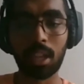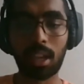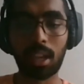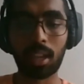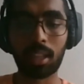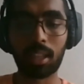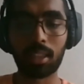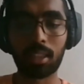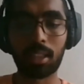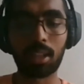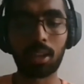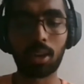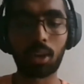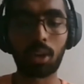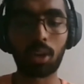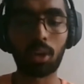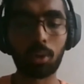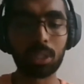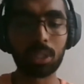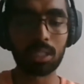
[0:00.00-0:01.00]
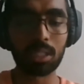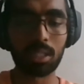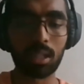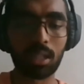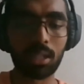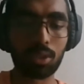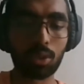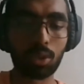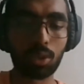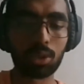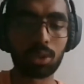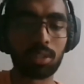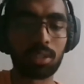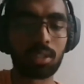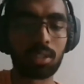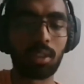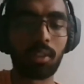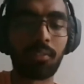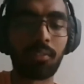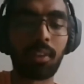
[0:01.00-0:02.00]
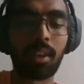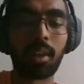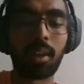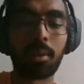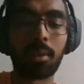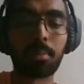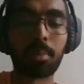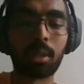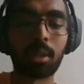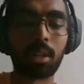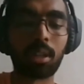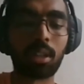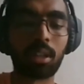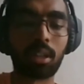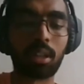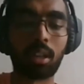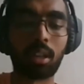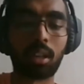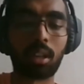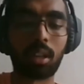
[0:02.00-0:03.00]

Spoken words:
And there are always resources available